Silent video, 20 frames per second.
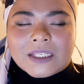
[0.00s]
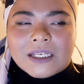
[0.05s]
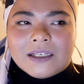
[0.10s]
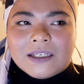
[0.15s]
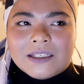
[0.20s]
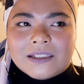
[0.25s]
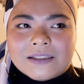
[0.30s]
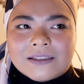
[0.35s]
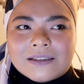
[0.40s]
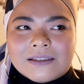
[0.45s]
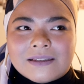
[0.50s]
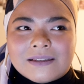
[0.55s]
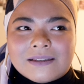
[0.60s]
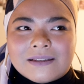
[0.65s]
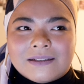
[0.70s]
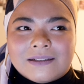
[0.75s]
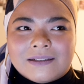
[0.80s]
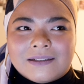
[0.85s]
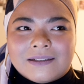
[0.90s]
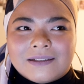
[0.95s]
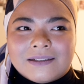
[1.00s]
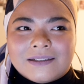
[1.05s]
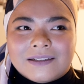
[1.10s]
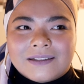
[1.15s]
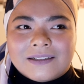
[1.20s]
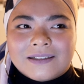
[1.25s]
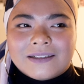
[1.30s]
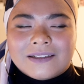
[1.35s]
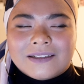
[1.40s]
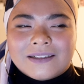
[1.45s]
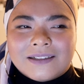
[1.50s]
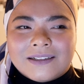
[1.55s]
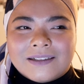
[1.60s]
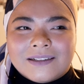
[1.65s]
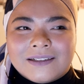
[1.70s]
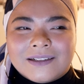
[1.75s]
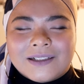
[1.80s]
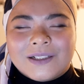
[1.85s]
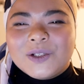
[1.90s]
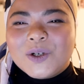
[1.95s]
It's
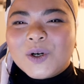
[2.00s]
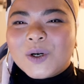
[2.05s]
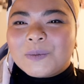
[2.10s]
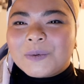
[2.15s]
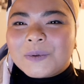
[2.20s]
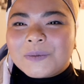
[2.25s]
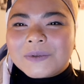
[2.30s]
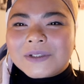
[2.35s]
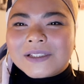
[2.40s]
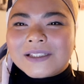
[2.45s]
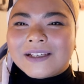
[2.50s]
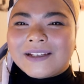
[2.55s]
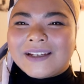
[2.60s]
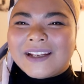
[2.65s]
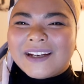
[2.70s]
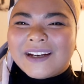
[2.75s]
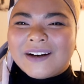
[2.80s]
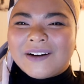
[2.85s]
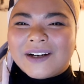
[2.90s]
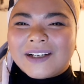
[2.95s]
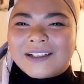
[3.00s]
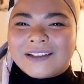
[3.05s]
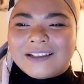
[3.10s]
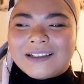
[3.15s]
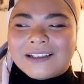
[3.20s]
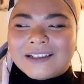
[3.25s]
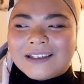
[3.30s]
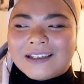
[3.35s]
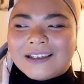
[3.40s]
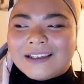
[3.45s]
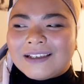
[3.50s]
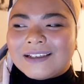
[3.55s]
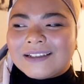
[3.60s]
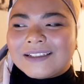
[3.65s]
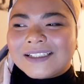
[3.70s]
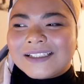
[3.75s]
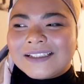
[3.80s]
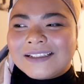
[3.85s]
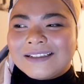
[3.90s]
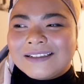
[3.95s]
a lot of people say that directing
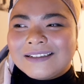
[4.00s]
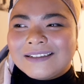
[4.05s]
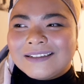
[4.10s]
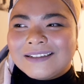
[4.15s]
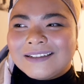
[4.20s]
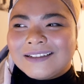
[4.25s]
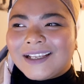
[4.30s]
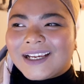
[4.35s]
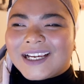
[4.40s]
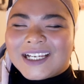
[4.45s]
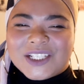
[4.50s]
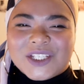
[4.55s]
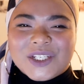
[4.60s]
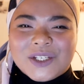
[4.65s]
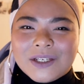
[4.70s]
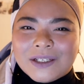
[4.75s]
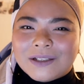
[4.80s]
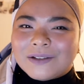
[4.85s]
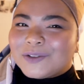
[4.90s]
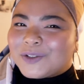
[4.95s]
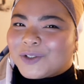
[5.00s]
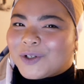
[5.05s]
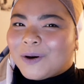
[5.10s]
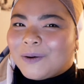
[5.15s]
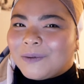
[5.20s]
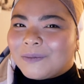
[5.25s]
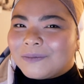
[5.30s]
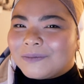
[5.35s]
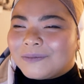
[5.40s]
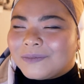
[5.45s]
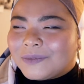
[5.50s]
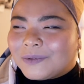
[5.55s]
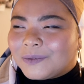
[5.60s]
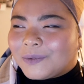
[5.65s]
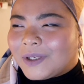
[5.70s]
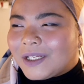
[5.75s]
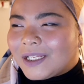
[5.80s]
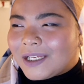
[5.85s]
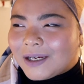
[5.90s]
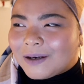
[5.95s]
is like a chill job
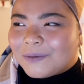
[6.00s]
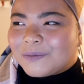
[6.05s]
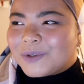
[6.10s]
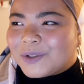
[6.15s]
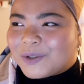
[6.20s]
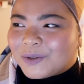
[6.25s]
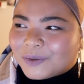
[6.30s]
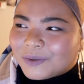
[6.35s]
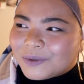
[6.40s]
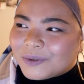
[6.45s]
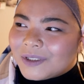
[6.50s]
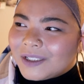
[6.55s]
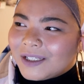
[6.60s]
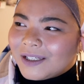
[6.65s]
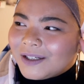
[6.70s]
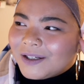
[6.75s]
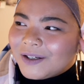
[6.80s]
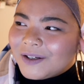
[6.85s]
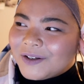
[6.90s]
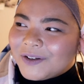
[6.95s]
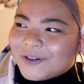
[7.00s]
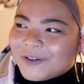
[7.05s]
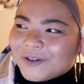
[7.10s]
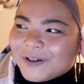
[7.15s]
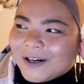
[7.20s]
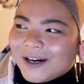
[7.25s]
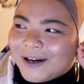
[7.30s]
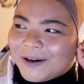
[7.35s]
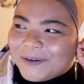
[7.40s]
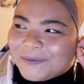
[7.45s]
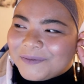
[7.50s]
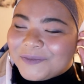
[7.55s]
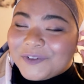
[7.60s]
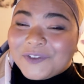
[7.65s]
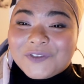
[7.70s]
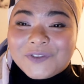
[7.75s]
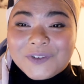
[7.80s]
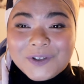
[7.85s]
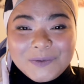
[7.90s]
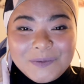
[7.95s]
when it comes to
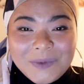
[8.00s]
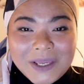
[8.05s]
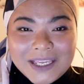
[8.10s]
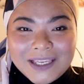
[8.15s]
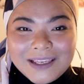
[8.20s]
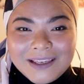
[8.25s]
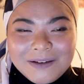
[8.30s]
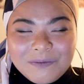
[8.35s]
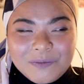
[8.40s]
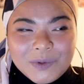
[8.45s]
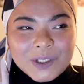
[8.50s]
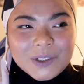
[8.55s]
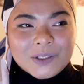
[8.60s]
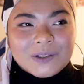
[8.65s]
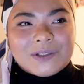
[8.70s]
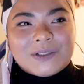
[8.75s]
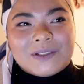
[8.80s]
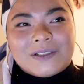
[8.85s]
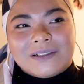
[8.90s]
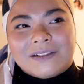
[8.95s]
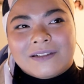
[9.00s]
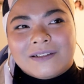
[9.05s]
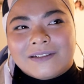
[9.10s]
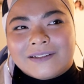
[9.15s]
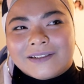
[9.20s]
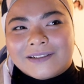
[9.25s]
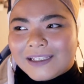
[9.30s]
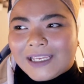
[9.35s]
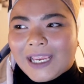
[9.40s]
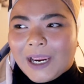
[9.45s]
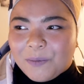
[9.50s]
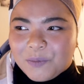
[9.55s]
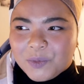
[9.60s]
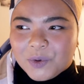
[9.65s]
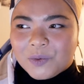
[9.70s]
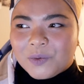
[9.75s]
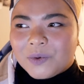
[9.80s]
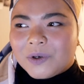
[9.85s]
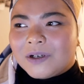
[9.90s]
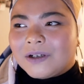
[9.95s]
filmmaking, because
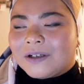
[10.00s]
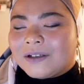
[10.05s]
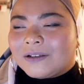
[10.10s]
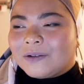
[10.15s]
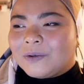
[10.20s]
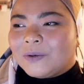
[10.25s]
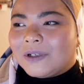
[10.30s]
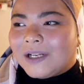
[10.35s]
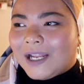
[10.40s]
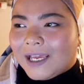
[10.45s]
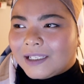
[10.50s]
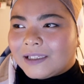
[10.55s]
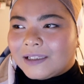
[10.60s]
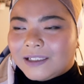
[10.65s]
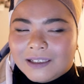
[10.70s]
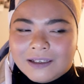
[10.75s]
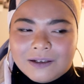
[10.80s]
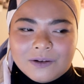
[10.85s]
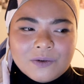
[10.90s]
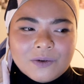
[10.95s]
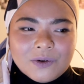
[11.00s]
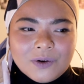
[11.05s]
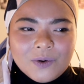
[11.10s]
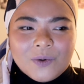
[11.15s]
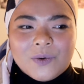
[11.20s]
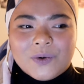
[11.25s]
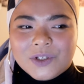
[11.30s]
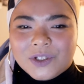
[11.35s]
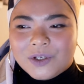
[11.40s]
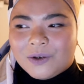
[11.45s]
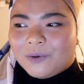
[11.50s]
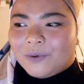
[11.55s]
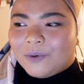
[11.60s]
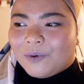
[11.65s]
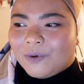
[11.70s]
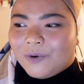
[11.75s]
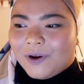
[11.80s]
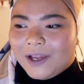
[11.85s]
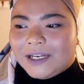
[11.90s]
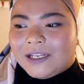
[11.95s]
camera work or lighting or audio
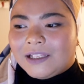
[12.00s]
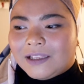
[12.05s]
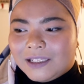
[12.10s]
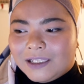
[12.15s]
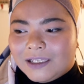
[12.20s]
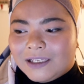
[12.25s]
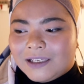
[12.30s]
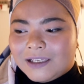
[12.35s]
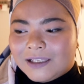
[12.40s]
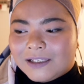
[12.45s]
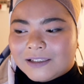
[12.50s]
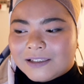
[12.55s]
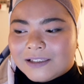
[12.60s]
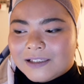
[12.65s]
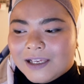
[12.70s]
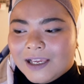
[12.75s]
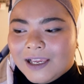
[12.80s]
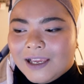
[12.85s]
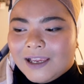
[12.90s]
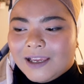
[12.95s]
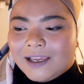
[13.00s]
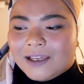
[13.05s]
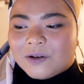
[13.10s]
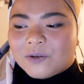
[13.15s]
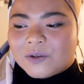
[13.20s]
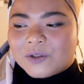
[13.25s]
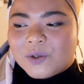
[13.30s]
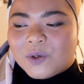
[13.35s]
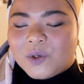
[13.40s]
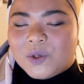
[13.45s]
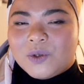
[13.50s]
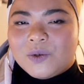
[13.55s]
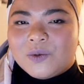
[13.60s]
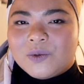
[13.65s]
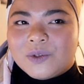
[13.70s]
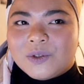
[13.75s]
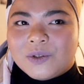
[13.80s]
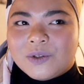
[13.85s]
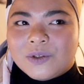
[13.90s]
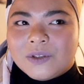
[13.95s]
or anything, it also
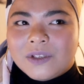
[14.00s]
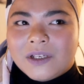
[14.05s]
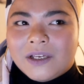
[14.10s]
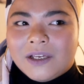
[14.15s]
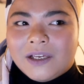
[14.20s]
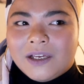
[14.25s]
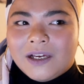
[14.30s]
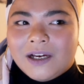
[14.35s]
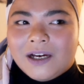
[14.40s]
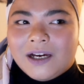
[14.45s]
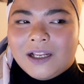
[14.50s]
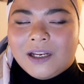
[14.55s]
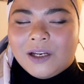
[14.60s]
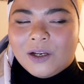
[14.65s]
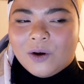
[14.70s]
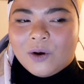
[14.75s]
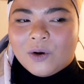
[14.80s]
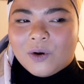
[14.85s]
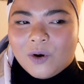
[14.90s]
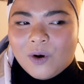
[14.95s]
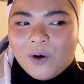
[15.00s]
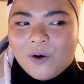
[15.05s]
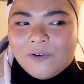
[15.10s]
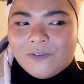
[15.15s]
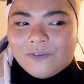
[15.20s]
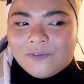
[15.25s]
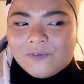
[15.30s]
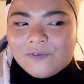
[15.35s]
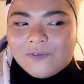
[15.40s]
use a lot of